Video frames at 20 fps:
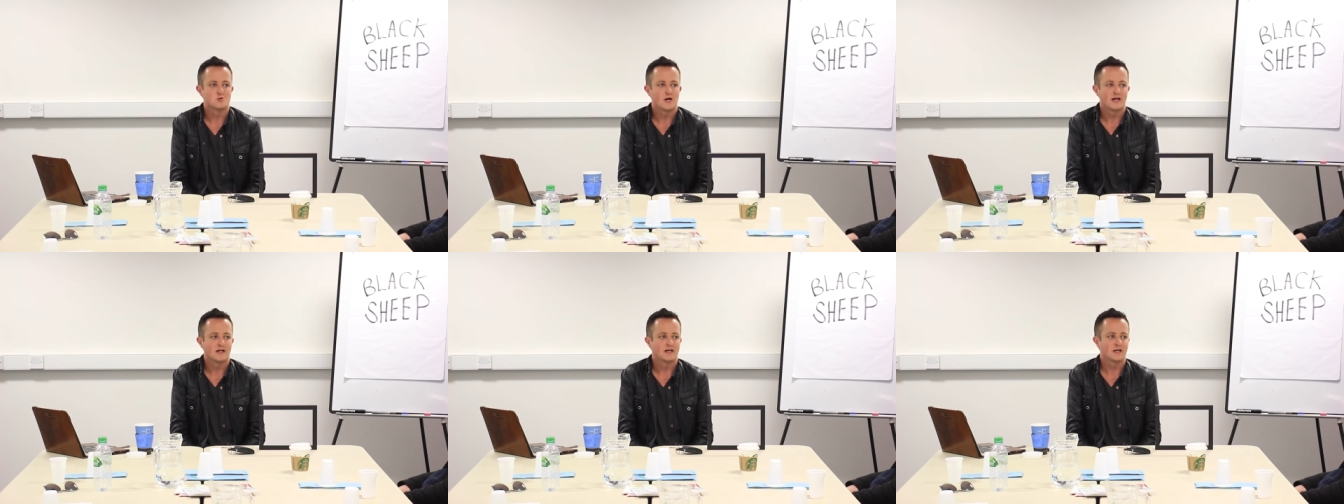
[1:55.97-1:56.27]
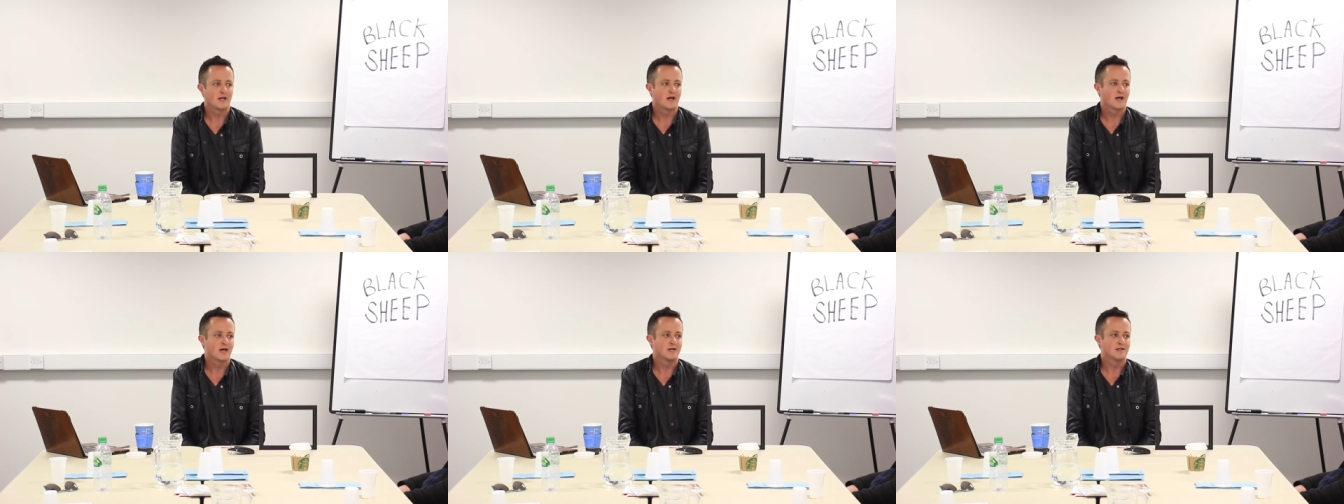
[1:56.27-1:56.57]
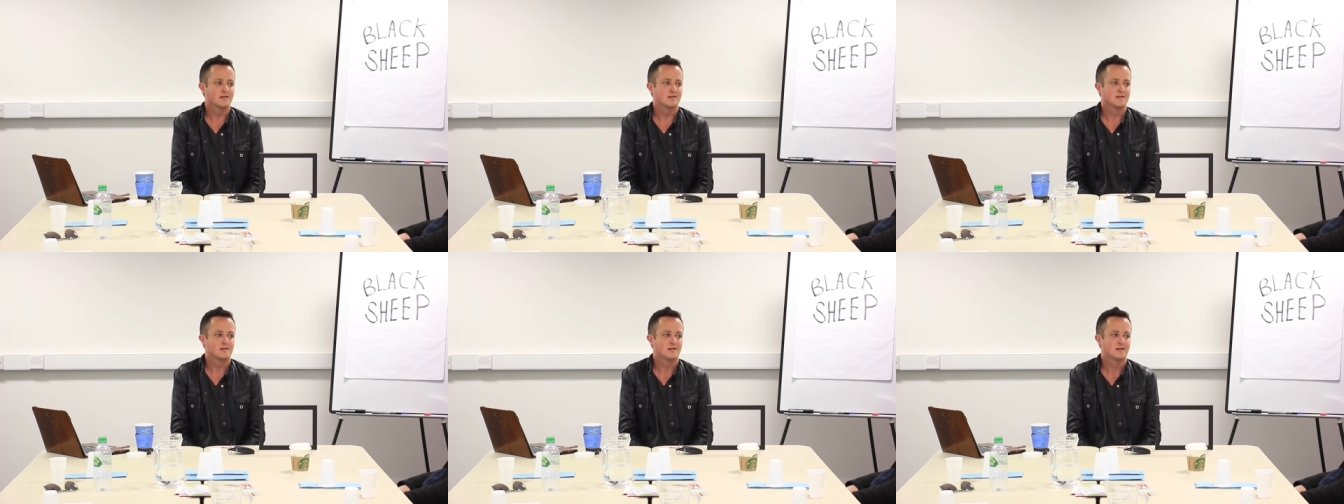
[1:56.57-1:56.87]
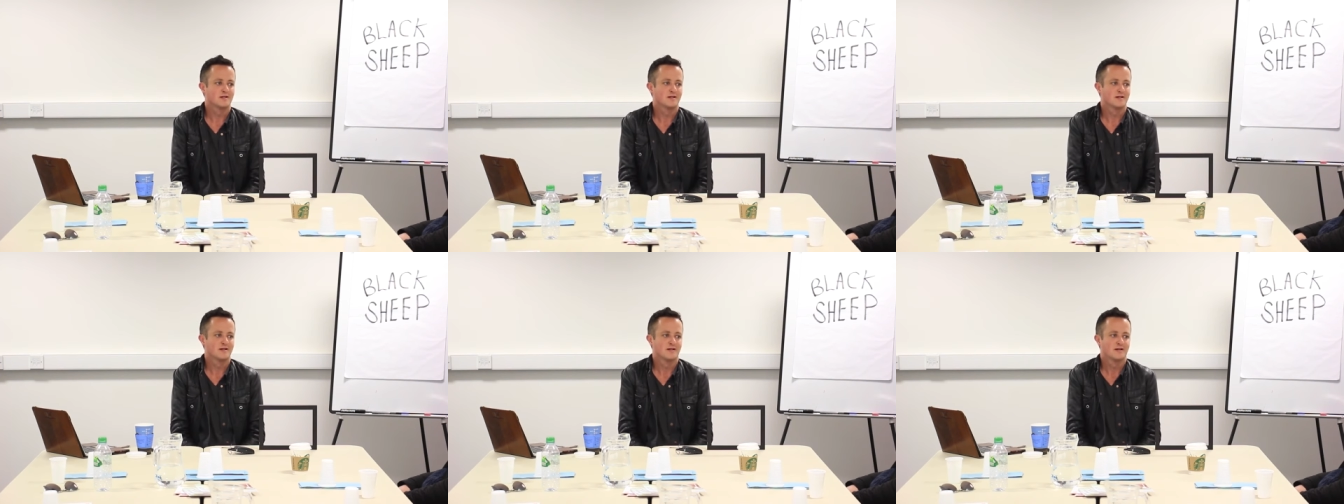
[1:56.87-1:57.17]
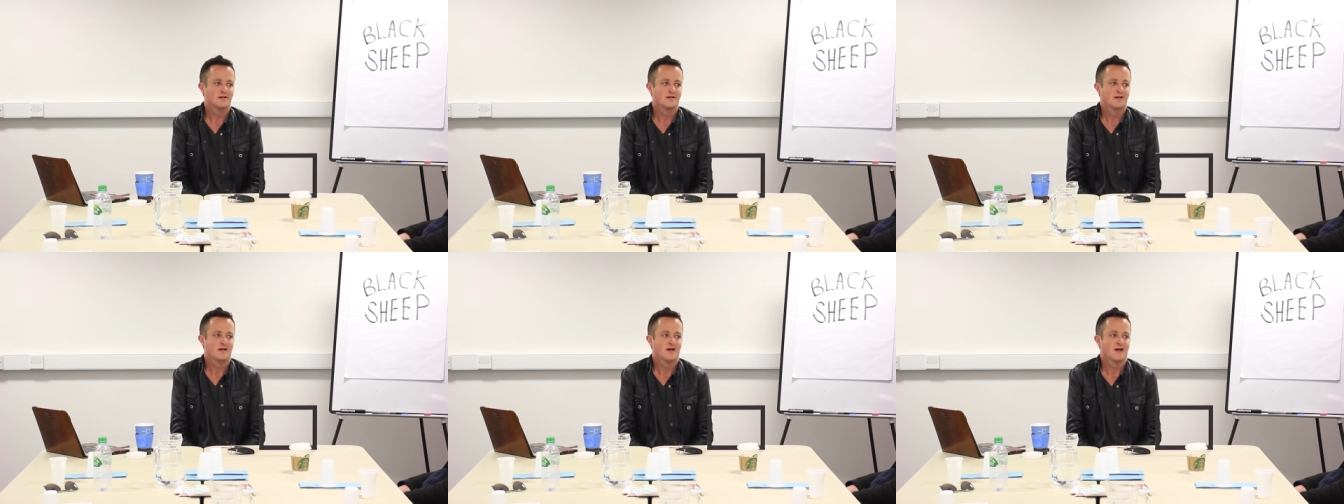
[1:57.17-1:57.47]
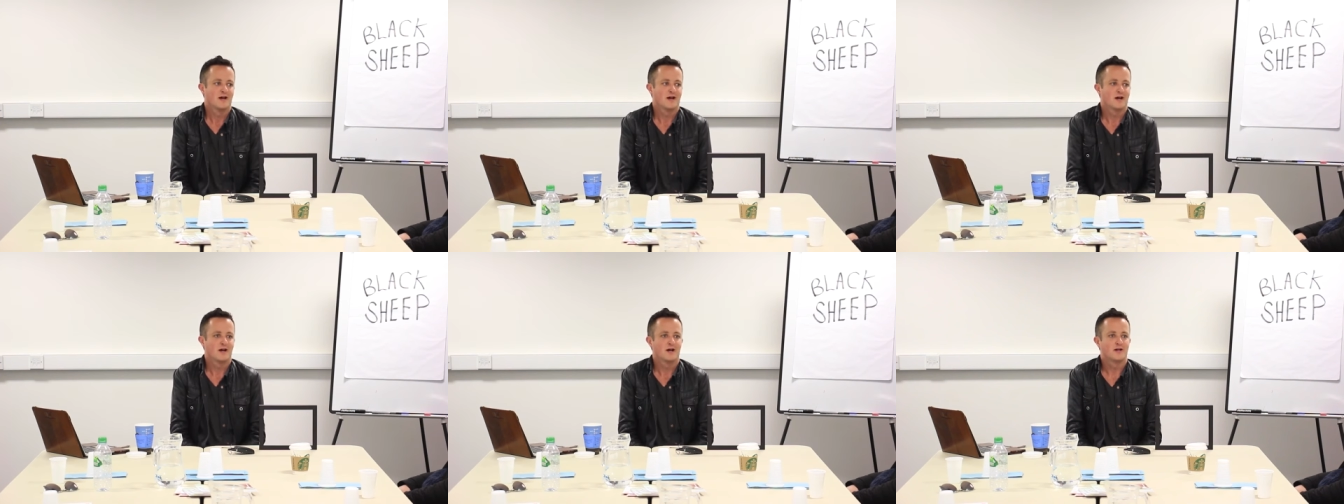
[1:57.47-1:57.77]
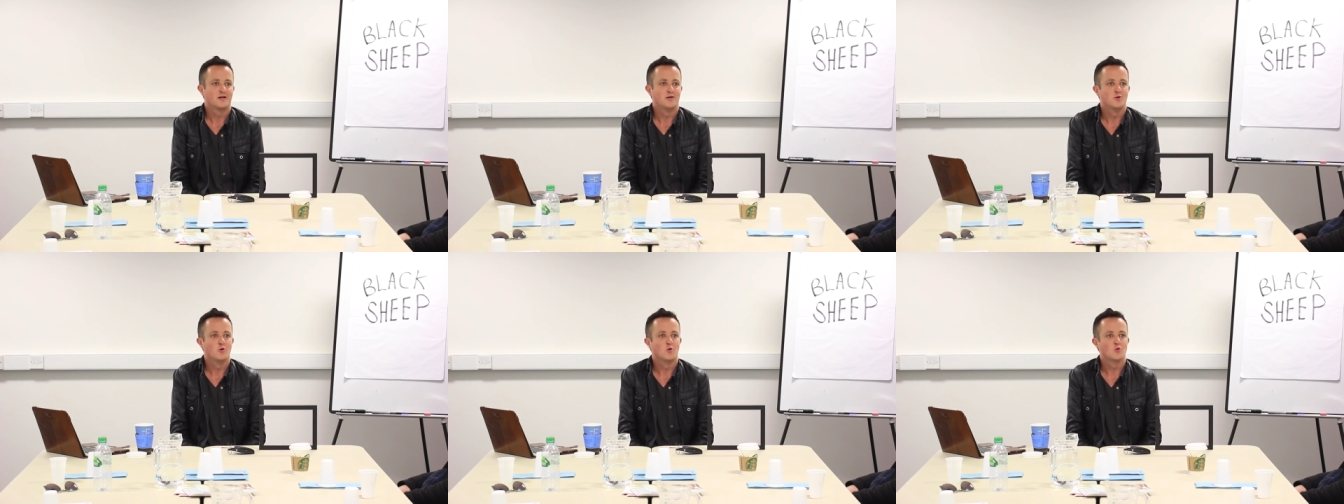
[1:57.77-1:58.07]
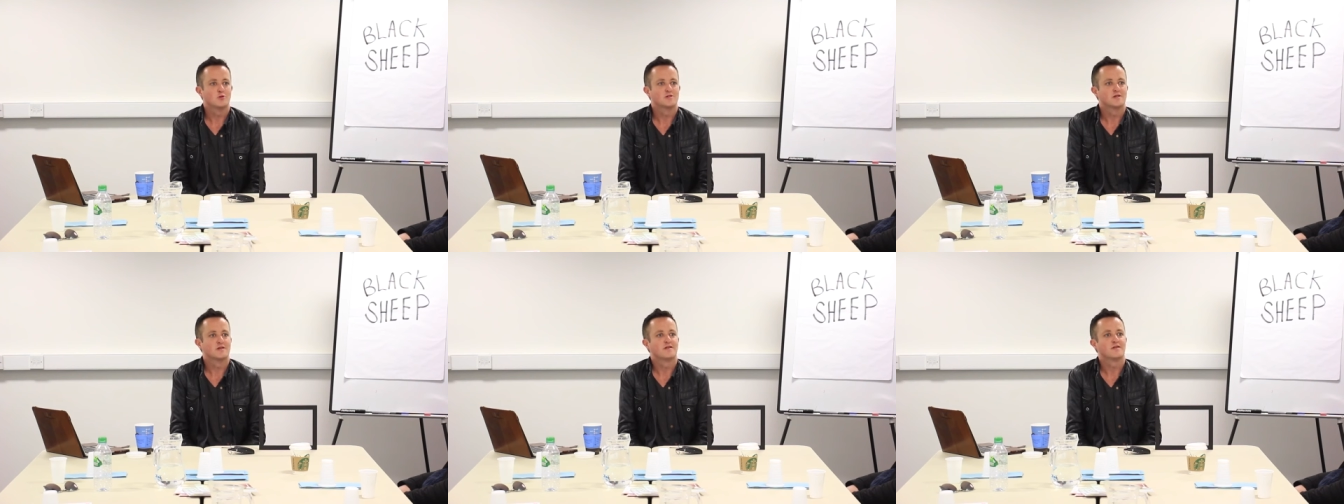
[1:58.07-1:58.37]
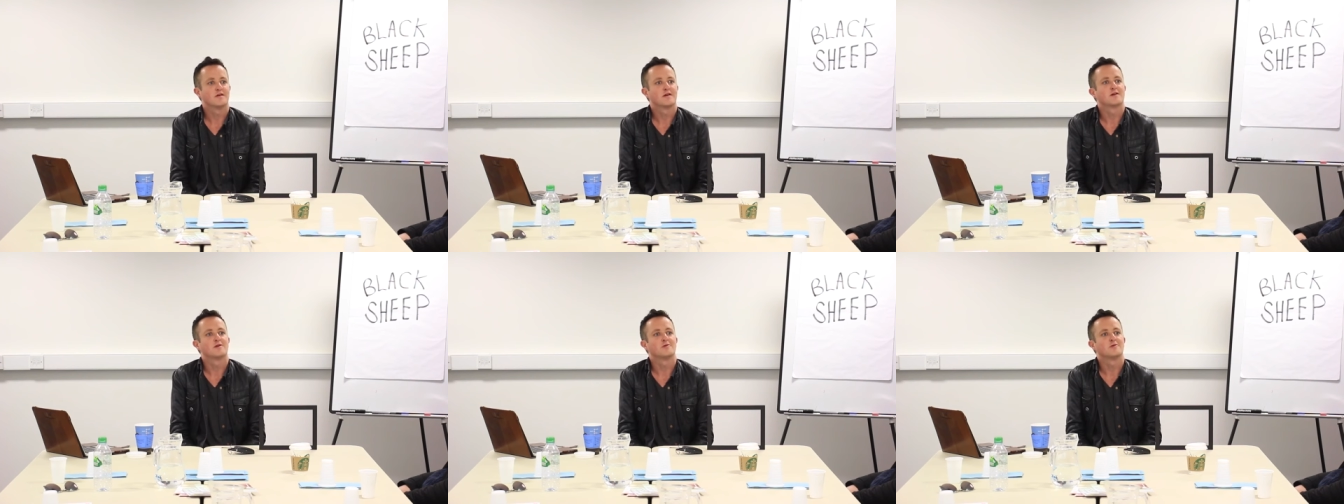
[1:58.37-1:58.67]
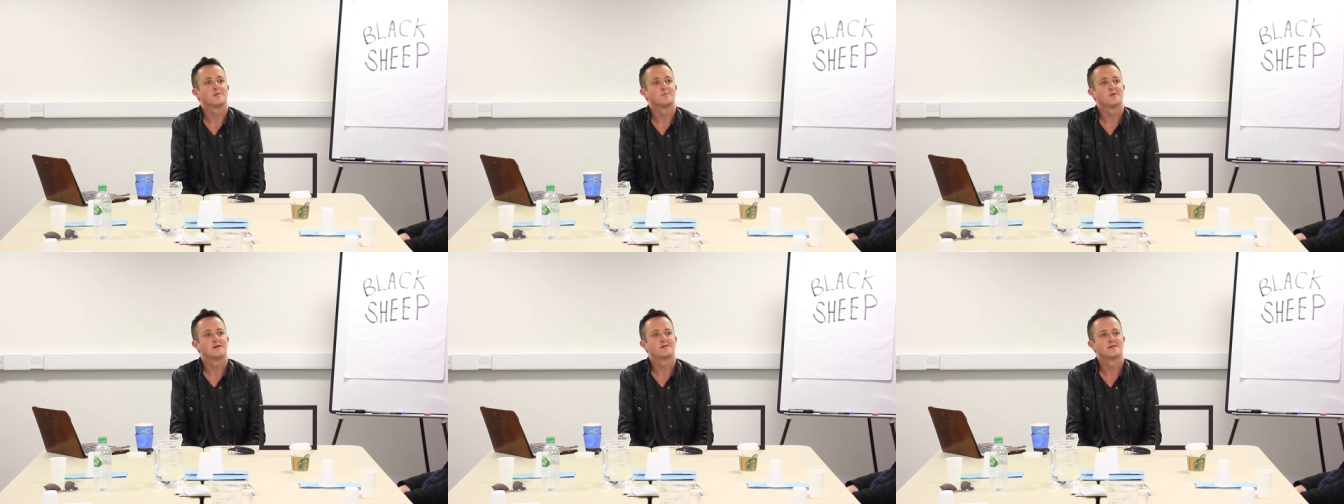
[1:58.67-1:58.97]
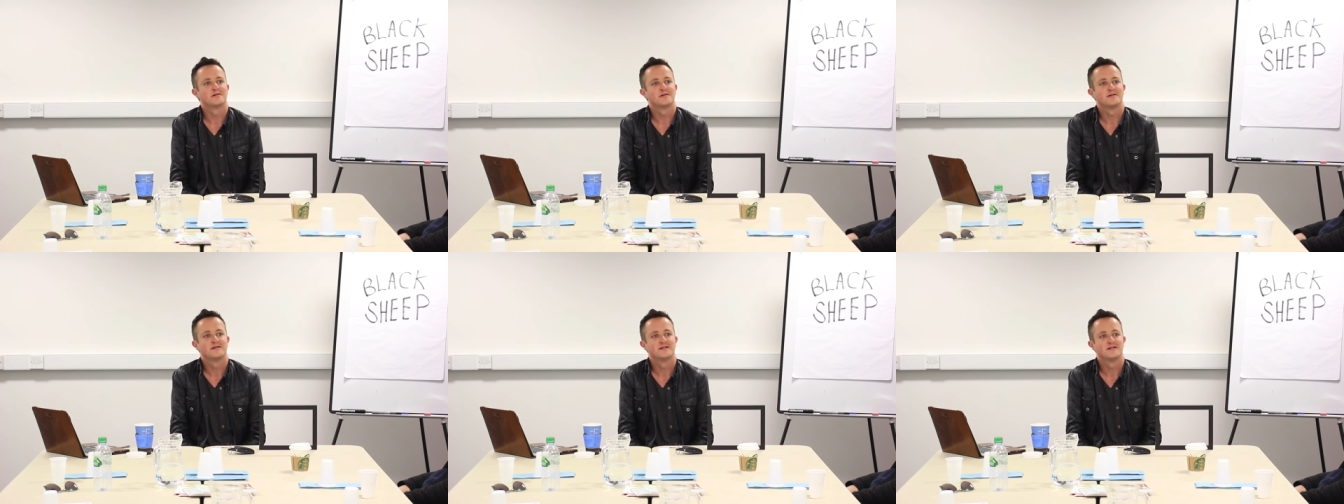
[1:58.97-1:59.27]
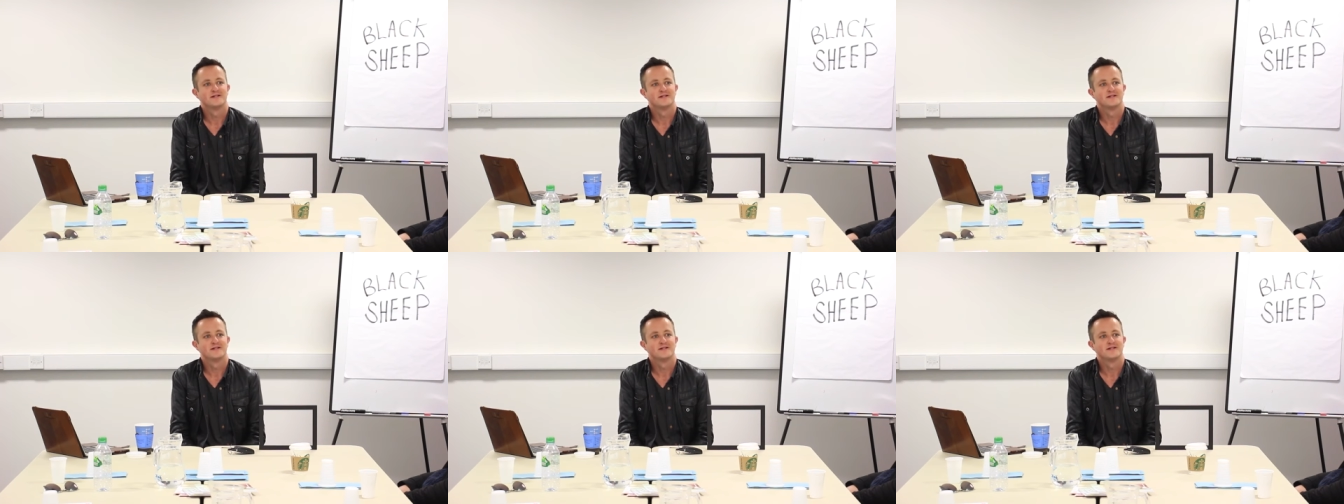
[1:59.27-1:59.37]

renegade uh, naughty thing all right mate